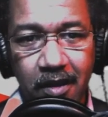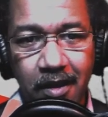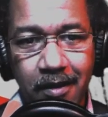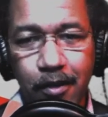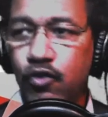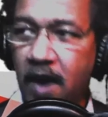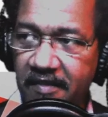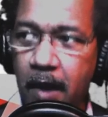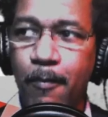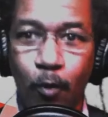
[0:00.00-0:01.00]
to drive
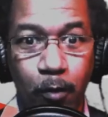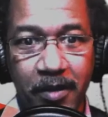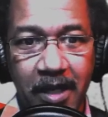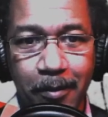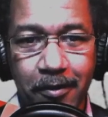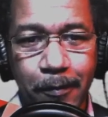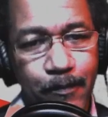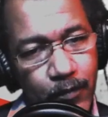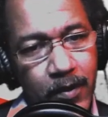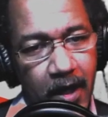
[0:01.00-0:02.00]
out more people.
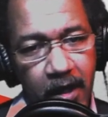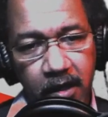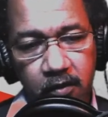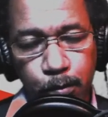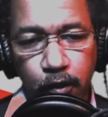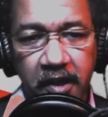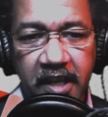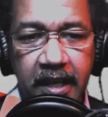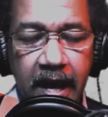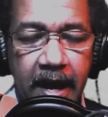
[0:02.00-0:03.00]
Yeah, he's a brilliant
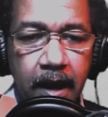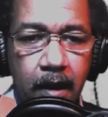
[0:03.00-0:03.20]
guy.